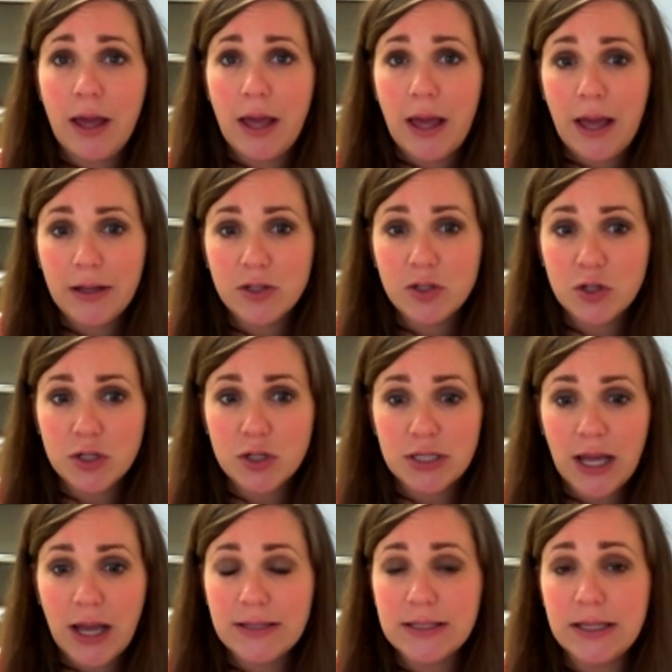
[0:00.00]

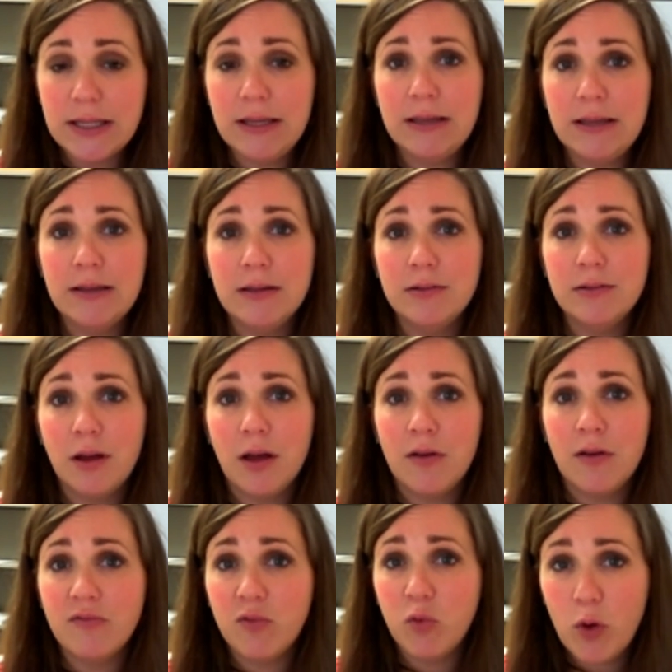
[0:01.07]
exercising,
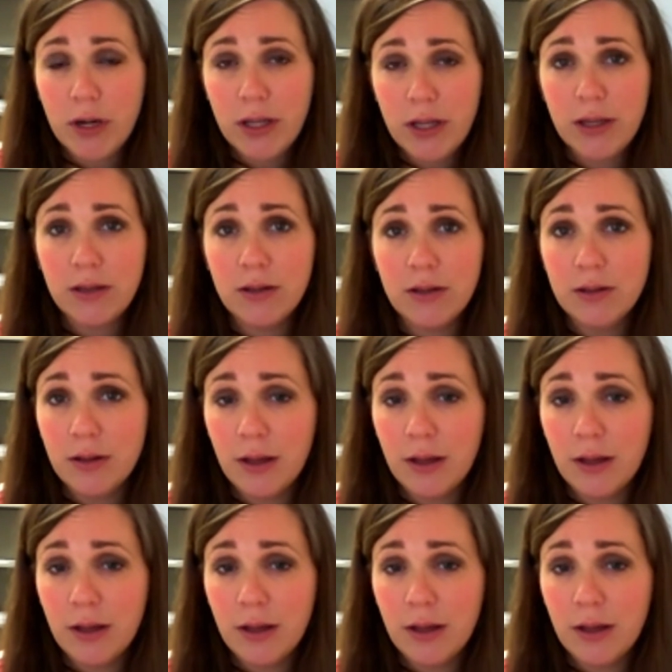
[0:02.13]
avoiding